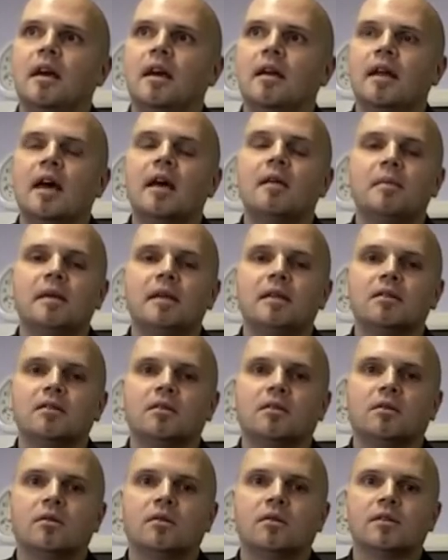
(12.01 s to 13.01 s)
iMedia
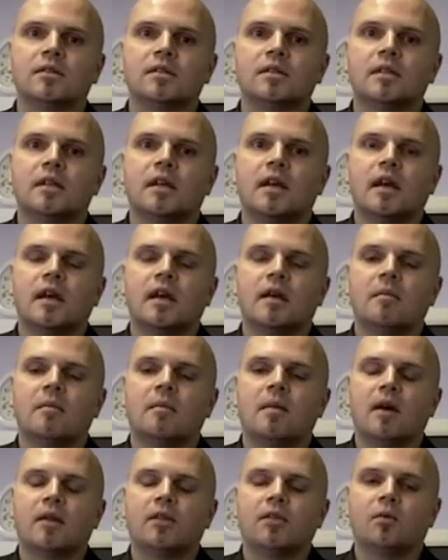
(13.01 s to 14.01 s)
course
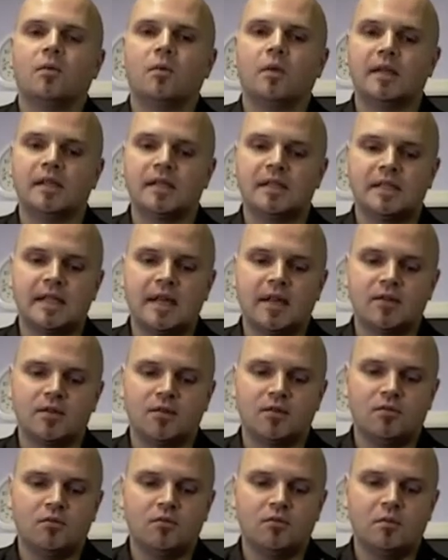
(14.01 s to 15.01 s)
at the Well
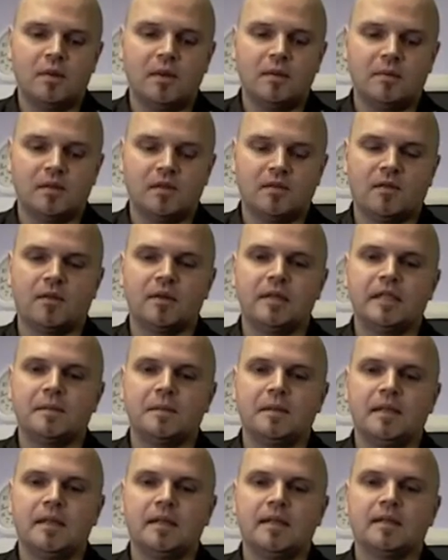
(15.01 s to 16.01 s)
Centre through Peoples Voice
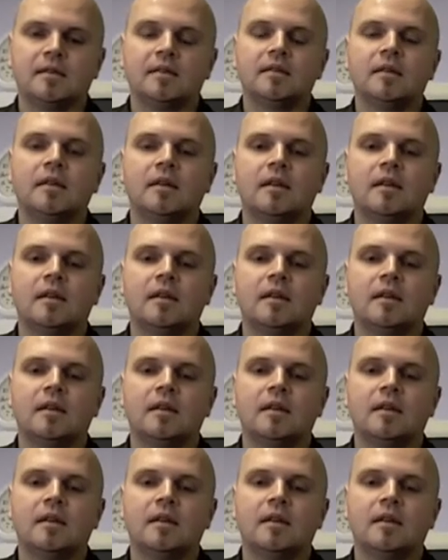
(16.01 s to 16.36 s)
Media.